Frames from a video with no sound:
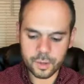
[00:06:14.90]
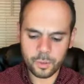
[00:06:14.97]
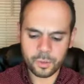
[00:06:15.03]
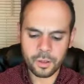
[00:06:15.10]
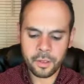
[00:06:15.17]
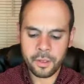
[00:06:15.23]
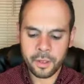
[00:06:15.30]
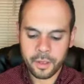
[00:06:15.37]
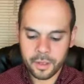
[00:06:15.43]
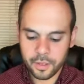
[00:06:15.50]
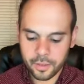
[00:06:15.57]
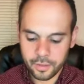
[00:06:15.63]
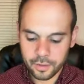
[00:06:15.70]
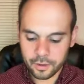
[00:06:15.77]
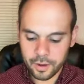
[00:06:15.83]
So
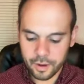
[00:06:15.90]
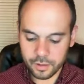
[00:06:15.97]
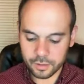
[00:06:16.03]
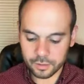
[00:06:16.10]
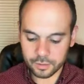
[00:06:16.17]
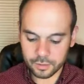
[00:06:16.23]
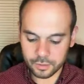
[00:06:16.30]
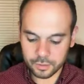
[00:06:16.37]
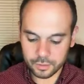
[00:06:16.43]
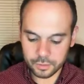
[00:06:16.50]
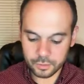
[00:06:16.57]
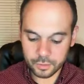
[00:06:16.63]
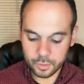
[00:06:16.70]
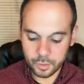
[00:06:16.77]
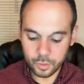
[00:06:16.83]
there are
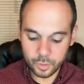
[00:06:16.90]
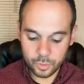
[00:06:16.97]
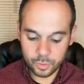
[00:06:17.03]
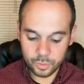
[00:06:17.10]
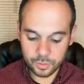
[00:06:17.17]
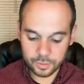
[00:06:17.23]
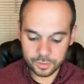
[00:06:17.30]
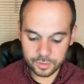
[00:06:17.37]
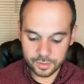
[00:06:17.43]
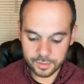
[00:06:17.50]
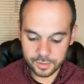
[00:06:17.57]
two